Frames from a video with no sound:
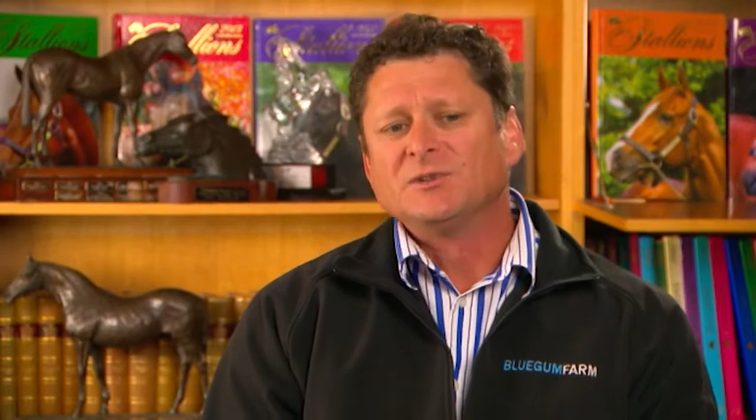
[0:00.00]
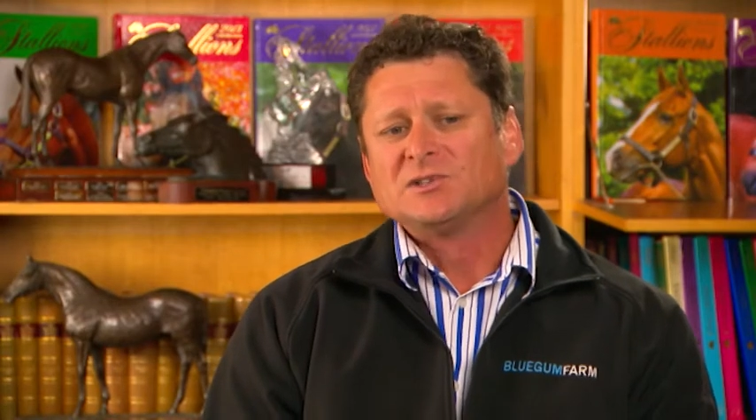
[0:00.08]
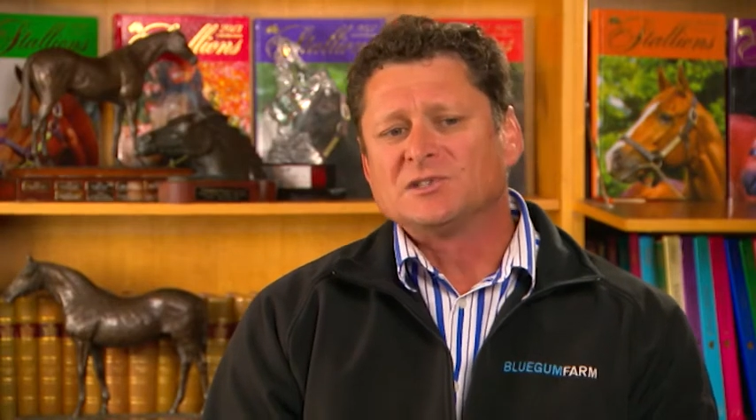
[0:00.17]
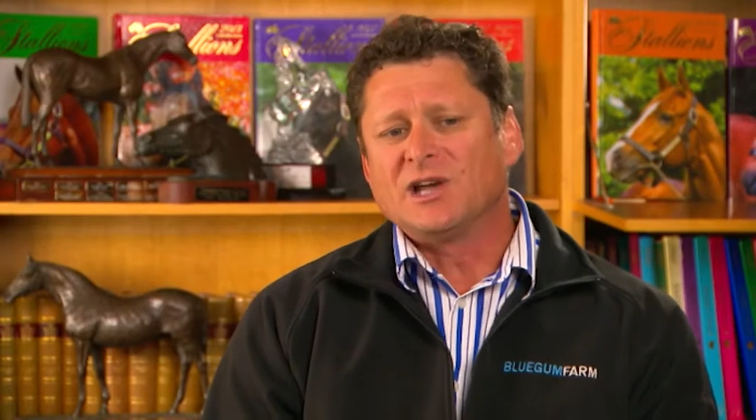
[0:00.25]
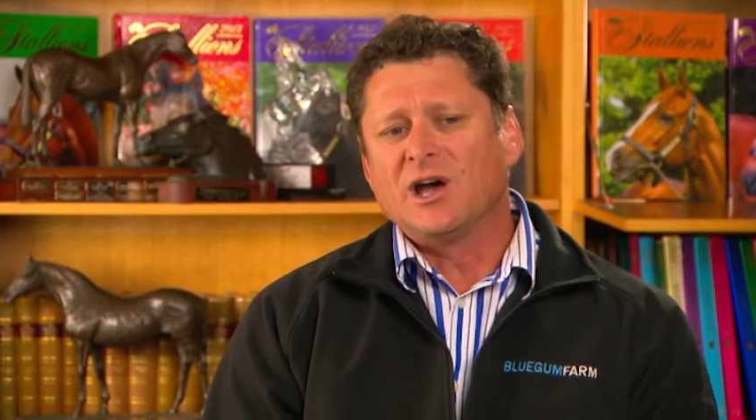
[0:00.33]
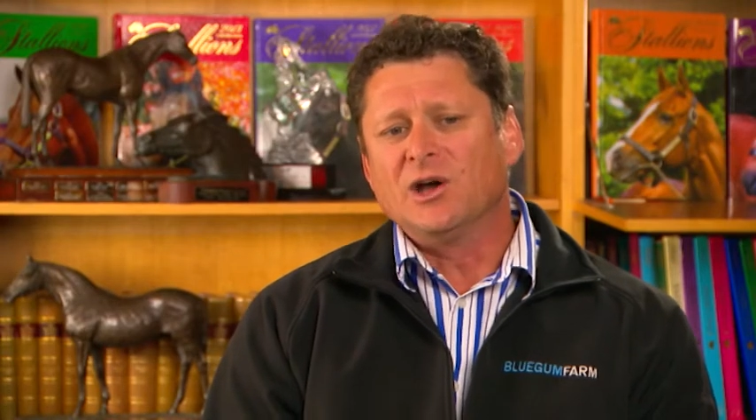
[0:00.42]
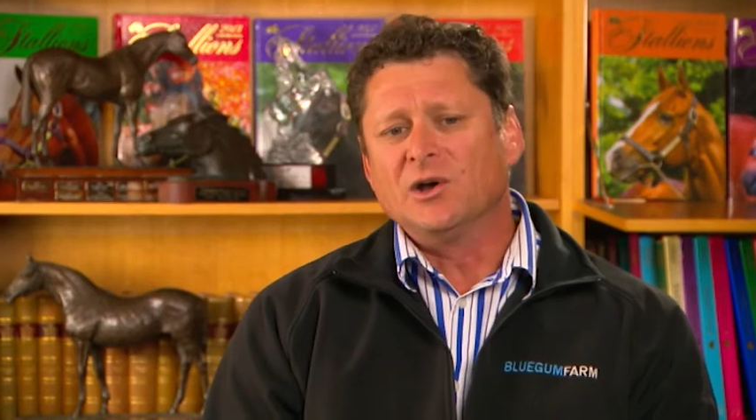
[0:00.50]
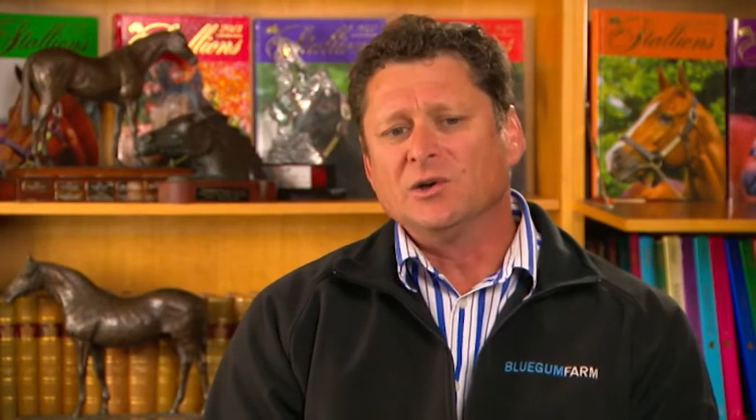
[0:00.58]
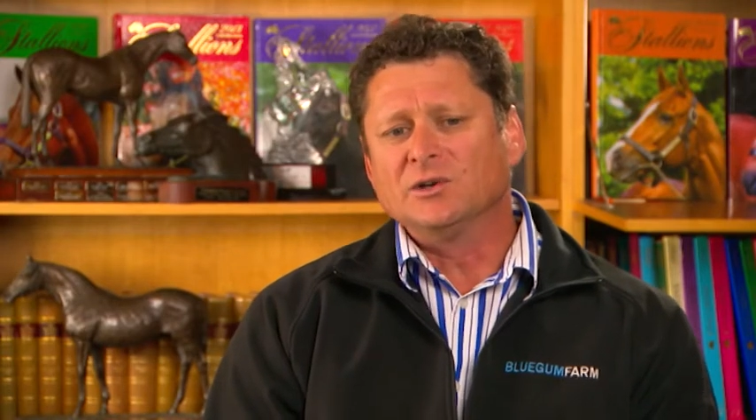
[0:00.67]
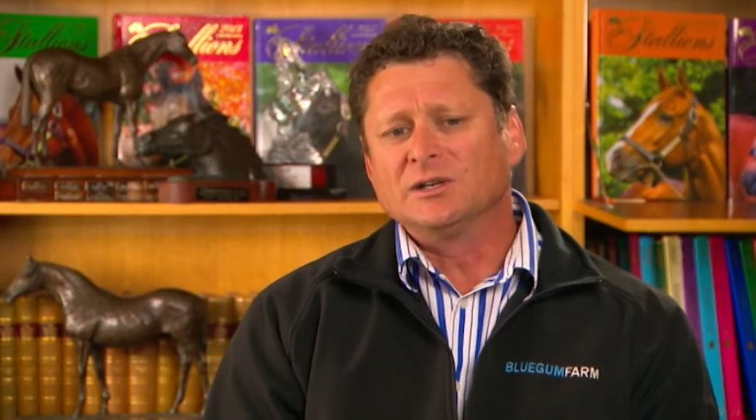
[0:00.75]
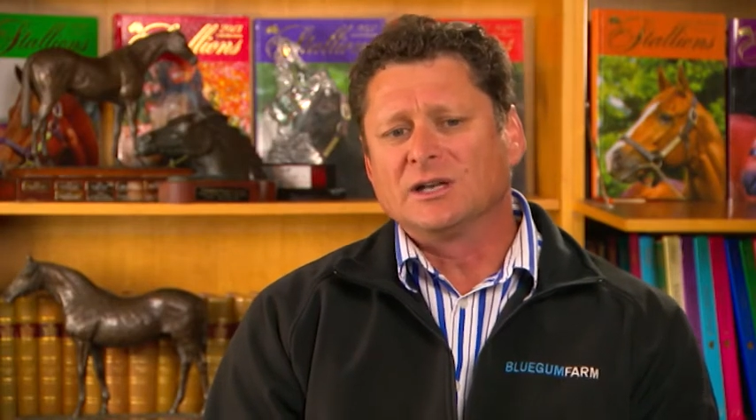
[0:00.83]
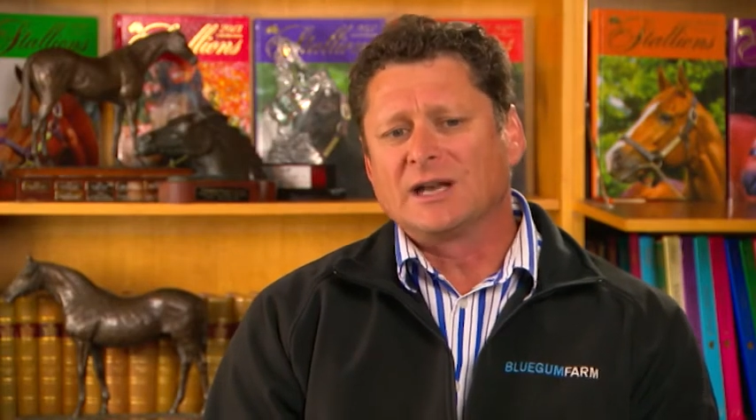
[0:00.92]

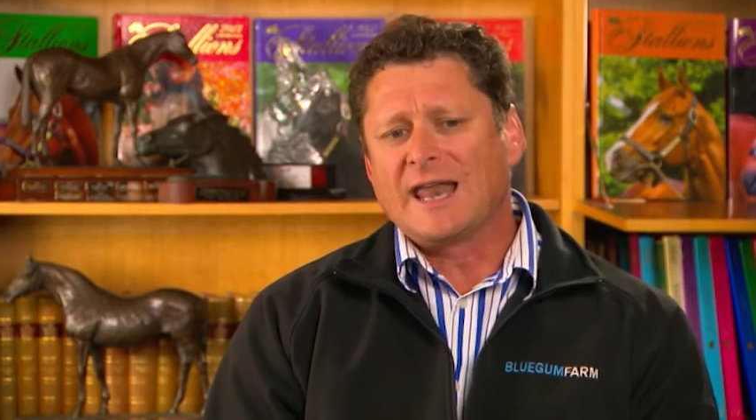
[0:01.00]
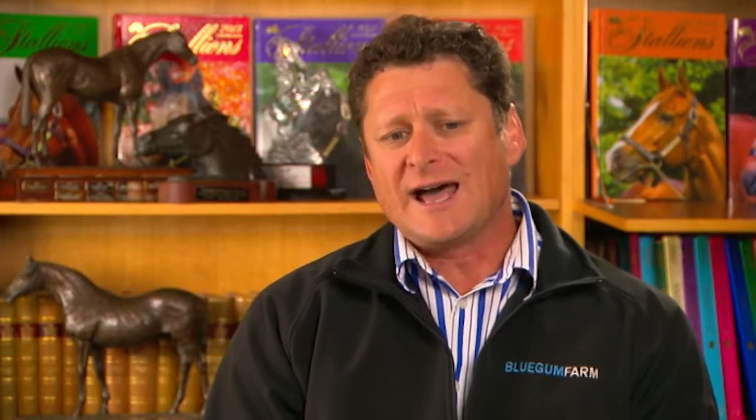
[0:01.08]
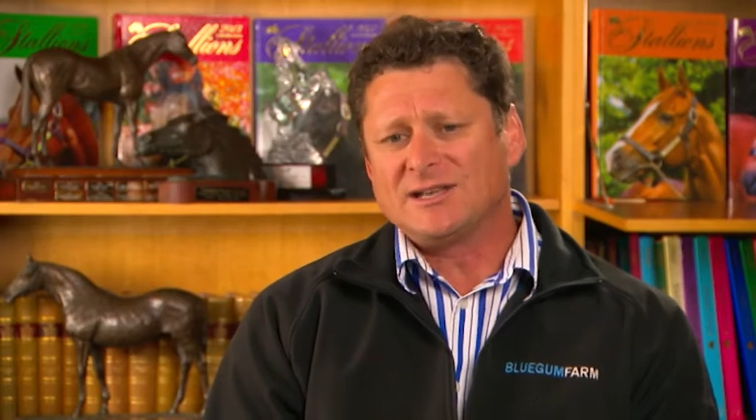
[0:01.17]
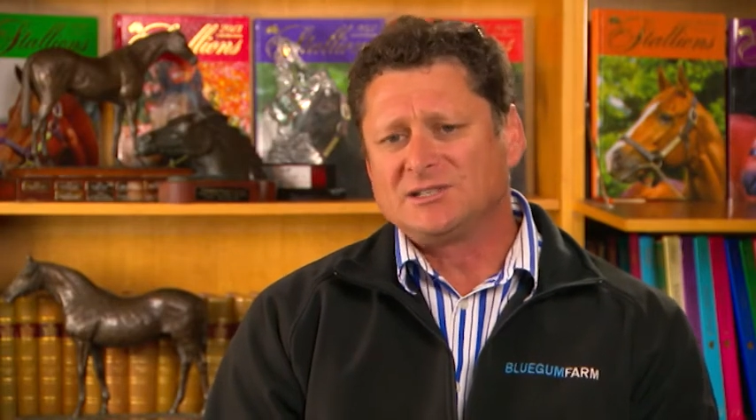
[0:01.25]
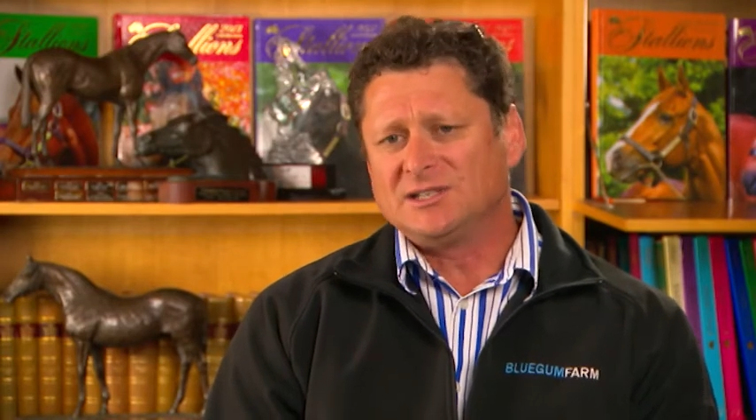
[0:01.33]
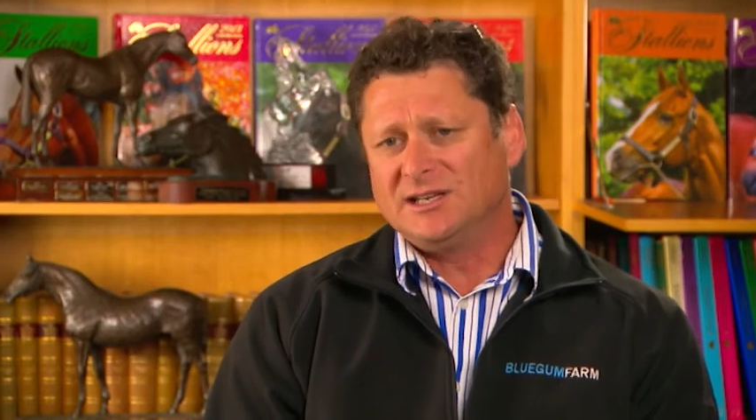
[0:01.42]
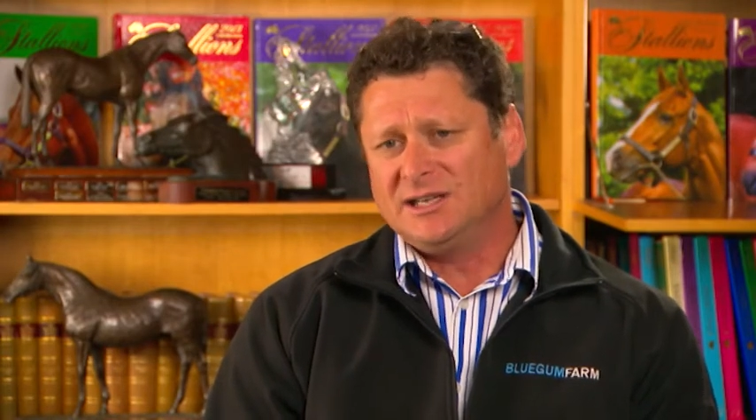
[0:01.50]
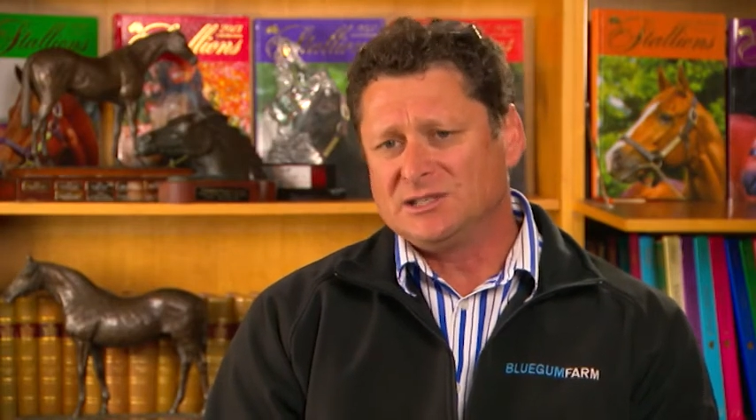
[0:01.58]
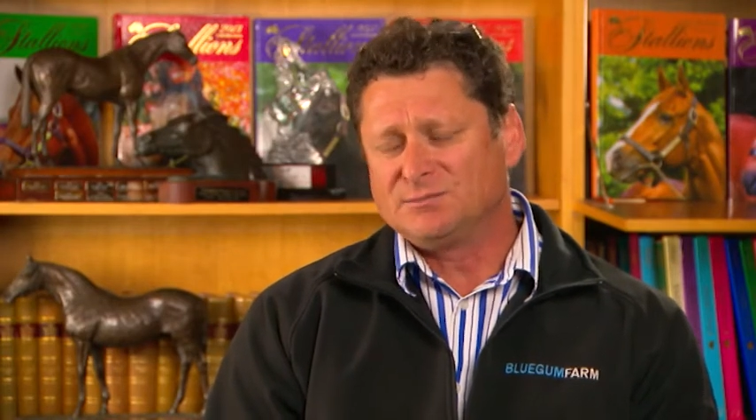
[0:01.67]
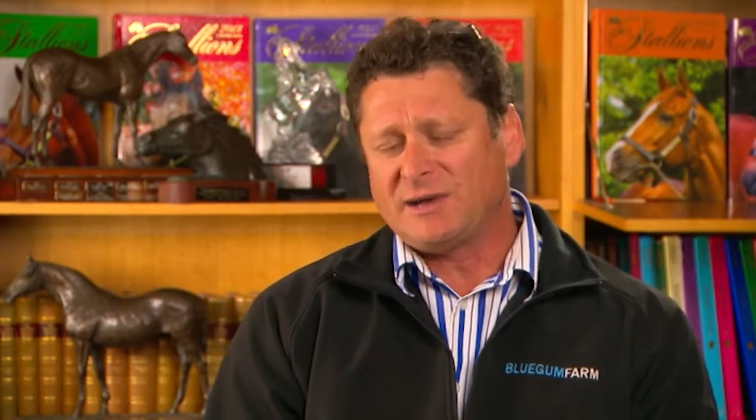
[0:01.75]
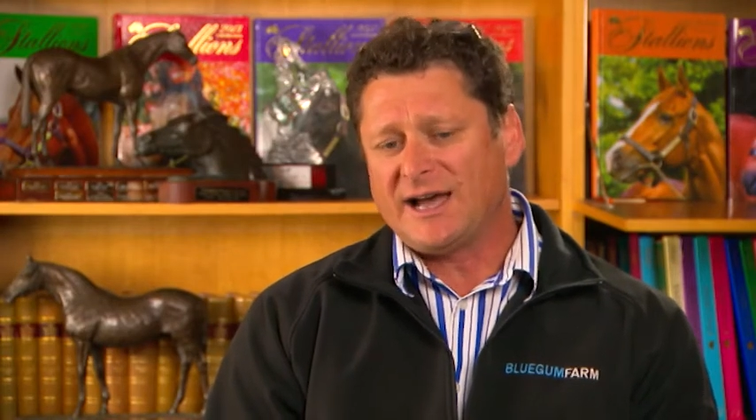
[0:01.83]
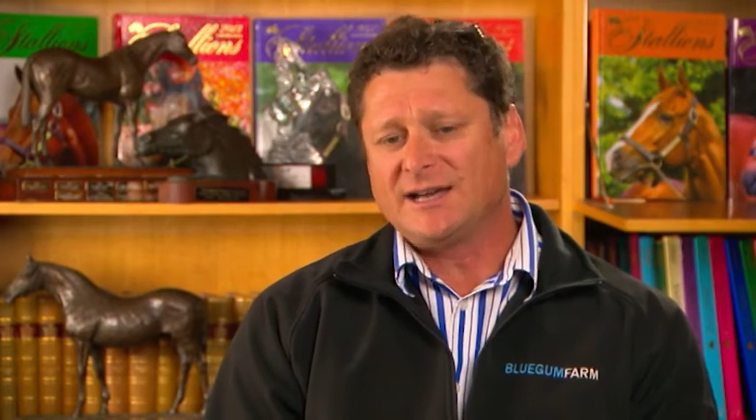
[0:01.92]
So Glass did
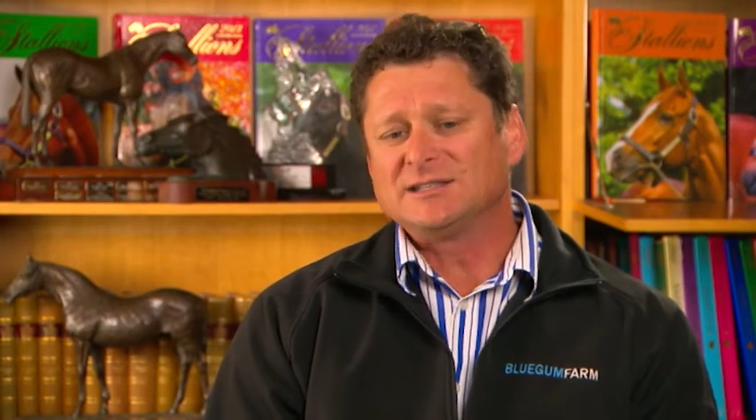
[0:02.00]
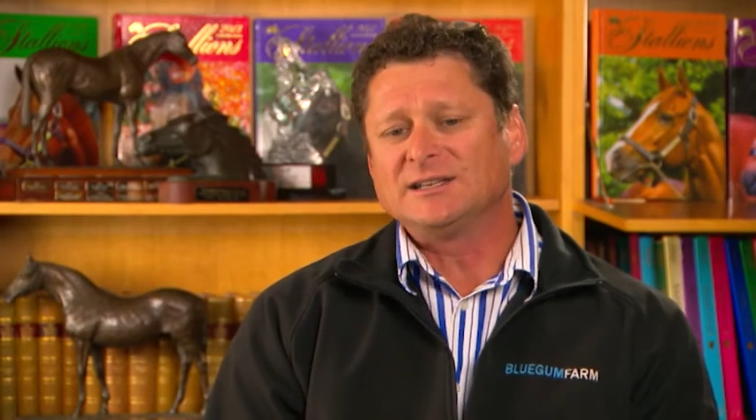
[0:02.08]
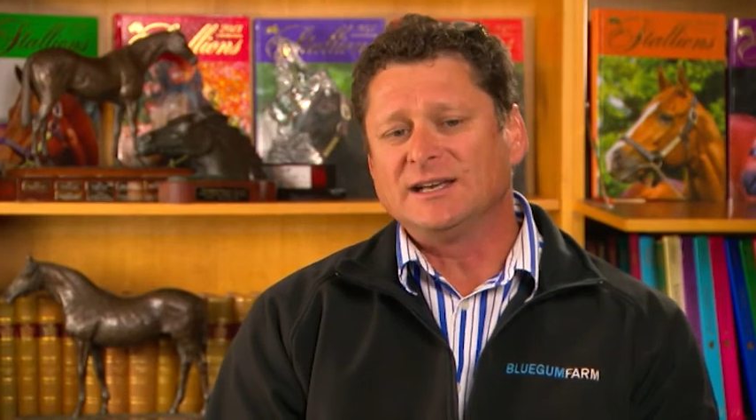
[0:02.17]
his part,